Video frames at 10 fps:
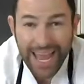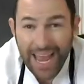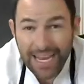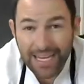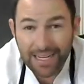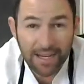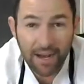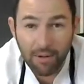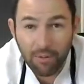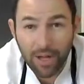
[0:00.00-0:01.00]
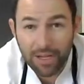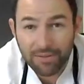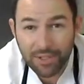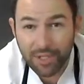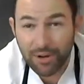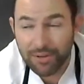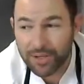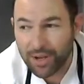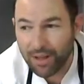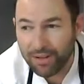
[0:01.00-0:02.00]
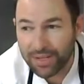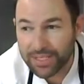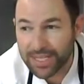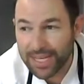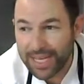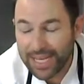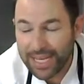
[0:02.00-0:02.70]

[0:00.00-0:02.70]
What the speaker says: and well over $200